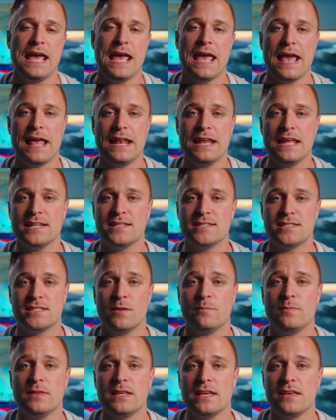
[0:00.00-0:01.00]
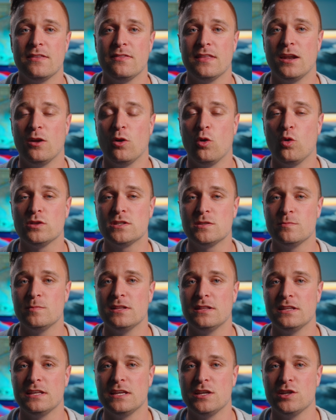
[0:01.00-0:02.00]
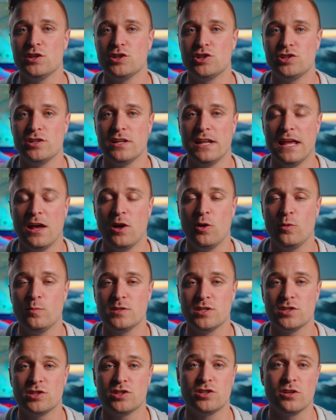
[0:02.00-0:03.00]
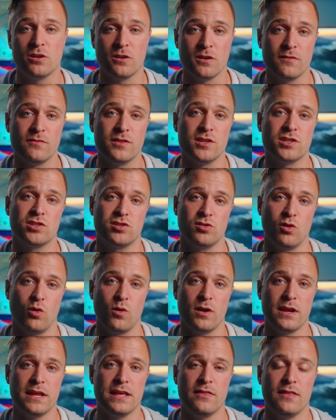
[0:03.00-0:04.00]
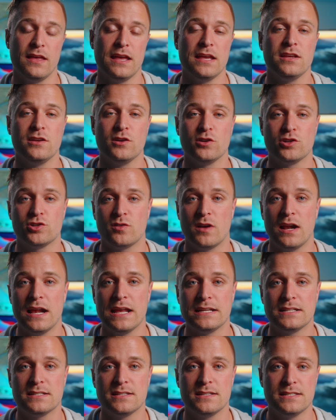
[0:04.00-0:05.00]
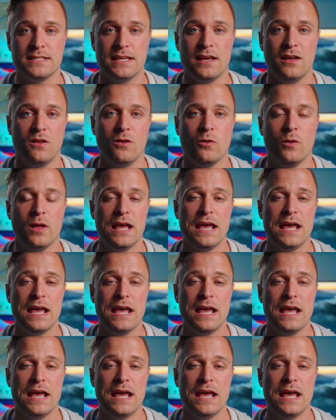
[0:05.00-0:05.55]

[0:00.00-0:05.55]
and it's something that ultimately should help to serve the story that you're trying to tell.